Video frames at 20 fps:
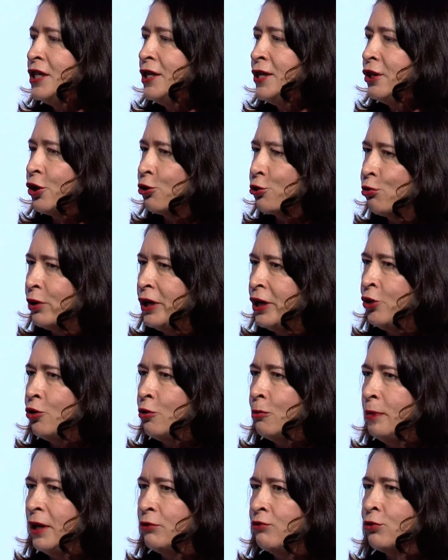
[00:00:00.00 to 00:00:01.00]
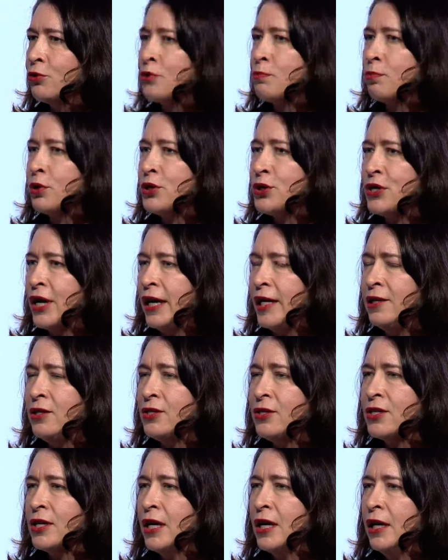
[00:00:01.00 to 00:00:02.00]
that critical minerals
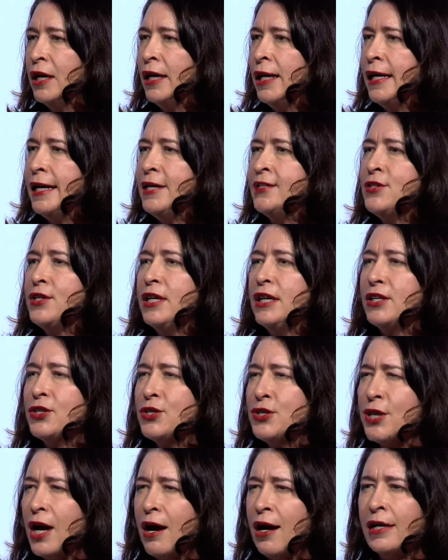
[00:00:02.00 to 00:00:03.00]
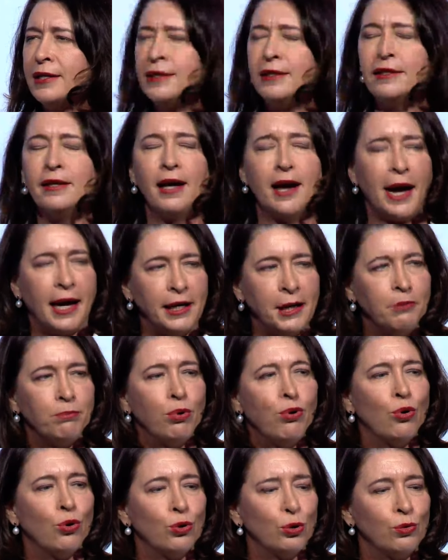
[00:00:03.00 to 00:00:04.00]
presents is an exciting and
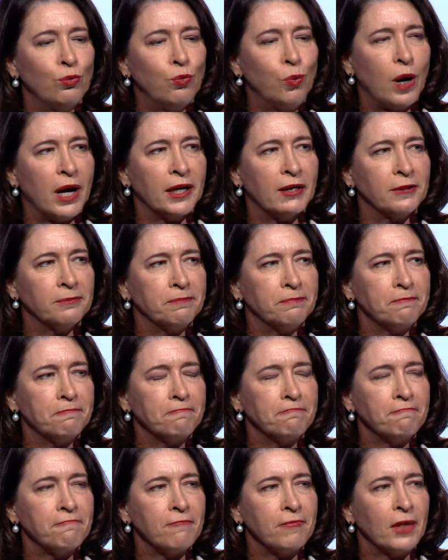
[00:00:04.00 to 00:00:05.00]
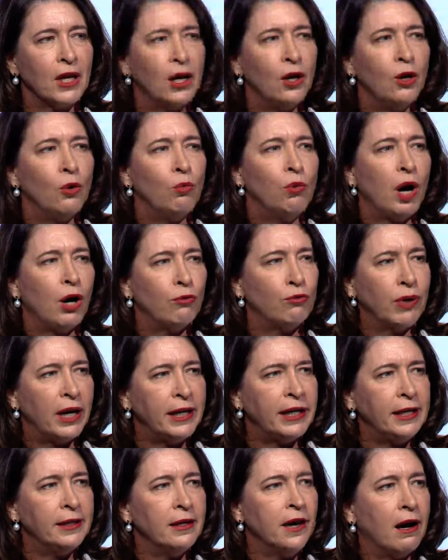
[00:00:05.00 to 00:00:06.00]
important one. While
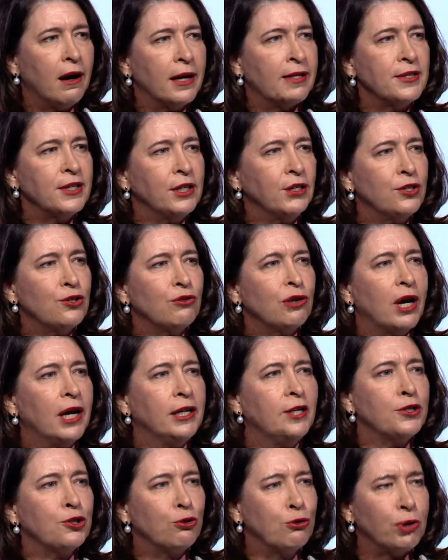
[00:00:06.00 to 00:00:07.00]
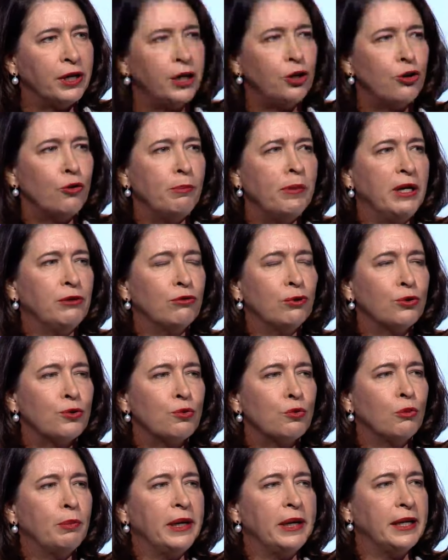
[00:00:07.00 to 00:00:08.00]
recognising Australia's critical minerals
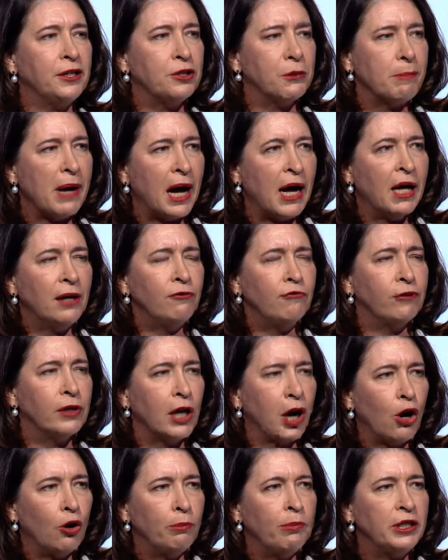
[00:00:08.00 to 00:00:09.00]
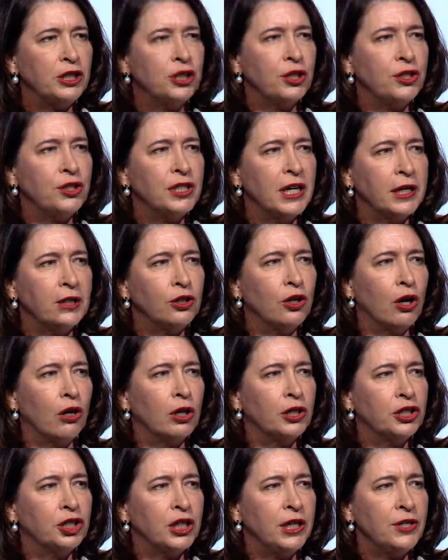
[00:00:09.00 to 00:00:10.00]
will be in demand for low emission
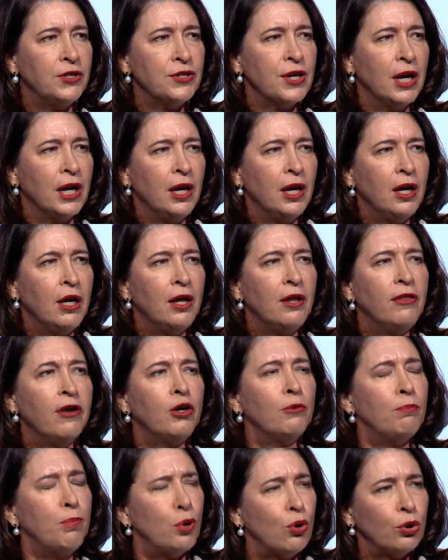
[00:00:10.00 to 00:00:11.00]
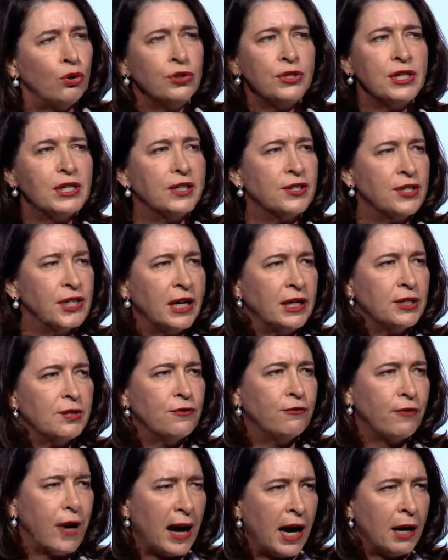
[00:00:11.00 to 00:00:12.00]
technologies, their importance extends
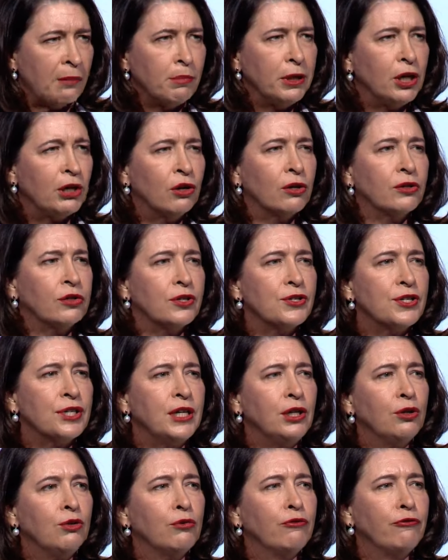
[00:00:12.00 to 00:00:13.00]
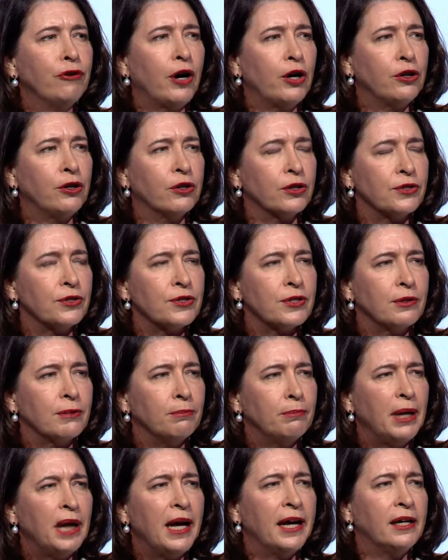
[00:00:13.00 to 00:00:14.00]
far beyond a single focus,
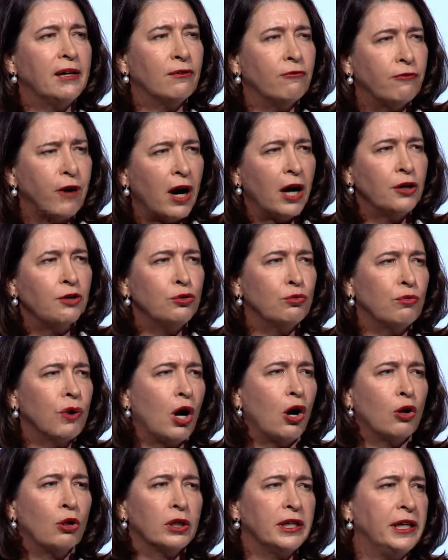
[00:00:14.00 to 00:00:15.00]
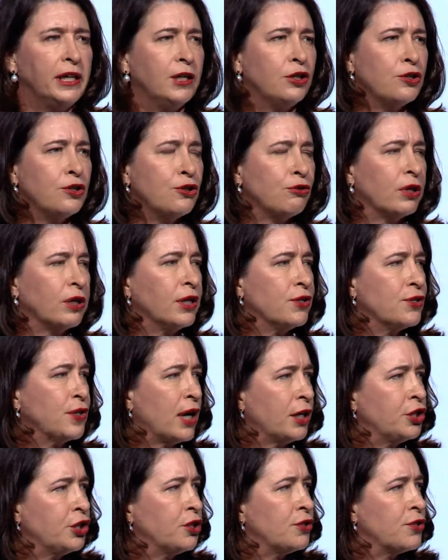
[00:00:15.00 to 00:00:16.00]
playing a vital role in industries
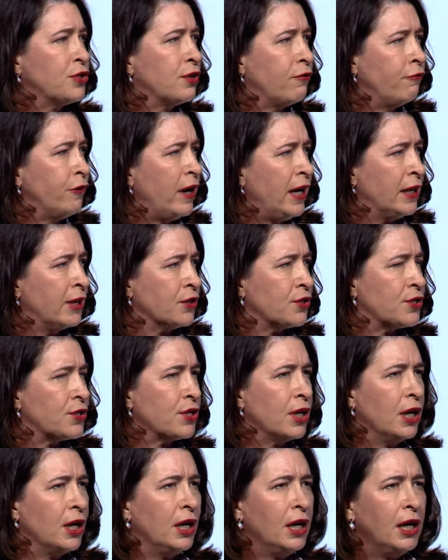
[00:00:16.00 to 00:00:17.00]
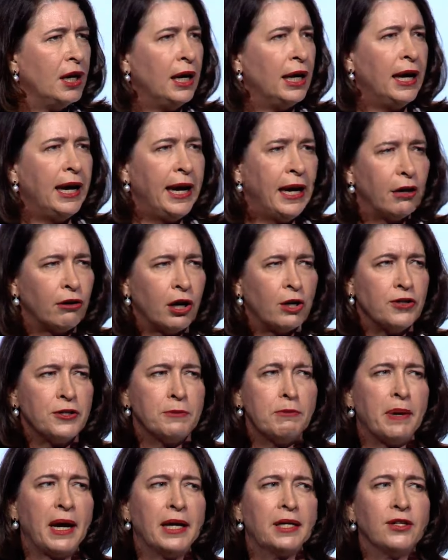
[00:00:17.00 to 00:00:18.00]
such as defence,
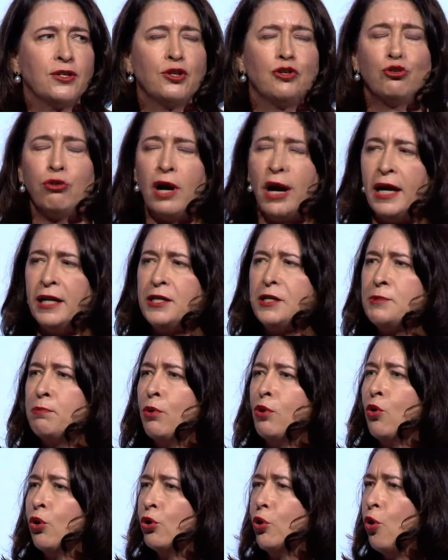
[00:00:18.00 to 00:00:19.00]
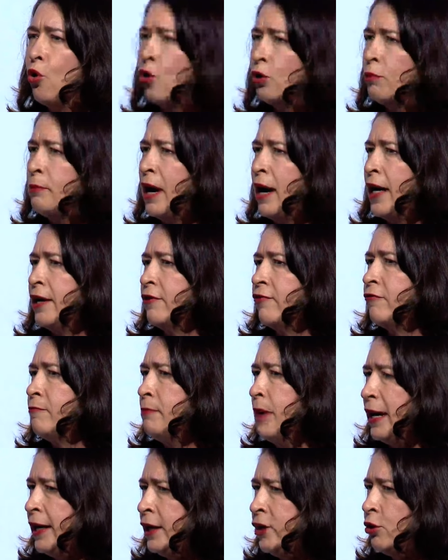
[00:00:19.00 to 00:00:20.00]
aerospace, transport, automotive,
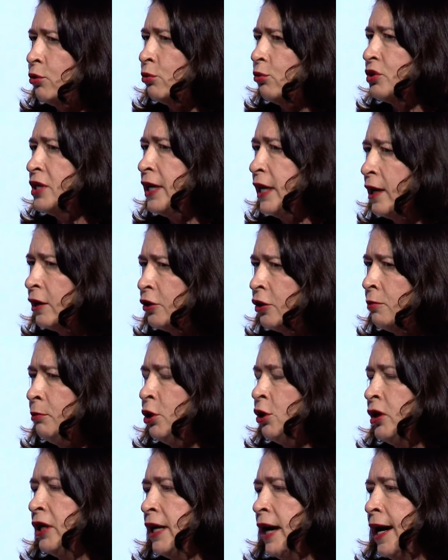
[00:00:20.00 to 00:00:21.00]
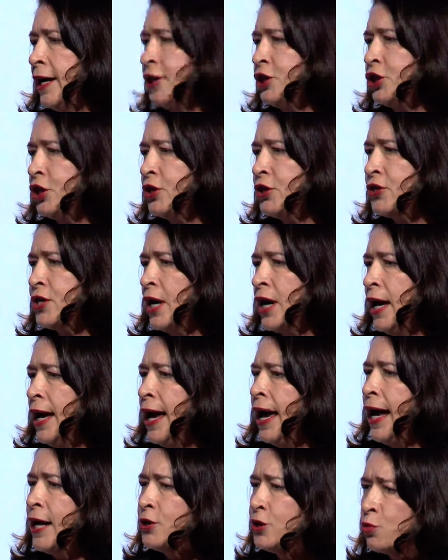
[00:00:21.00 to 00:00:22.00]
medical, telecommunications,
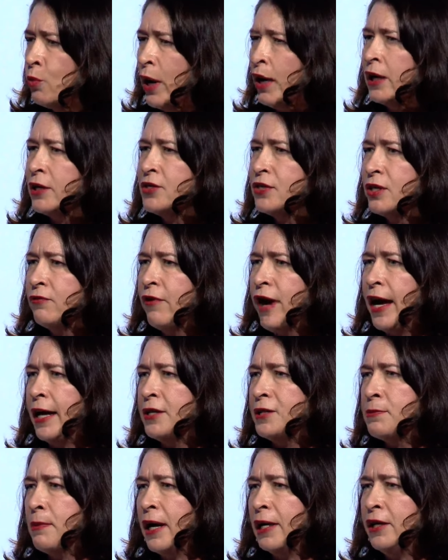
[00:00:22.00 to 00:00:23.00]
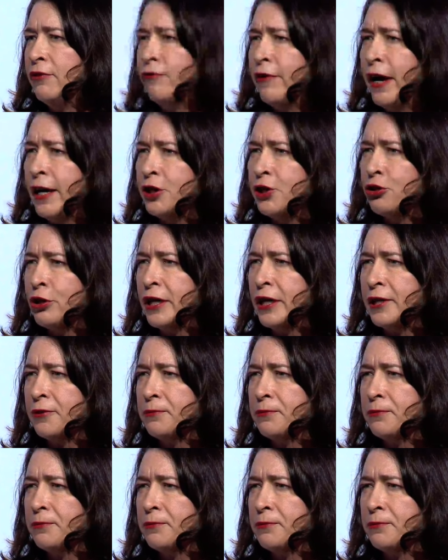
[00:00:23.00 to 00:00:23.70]
as well as advanced manufacturing.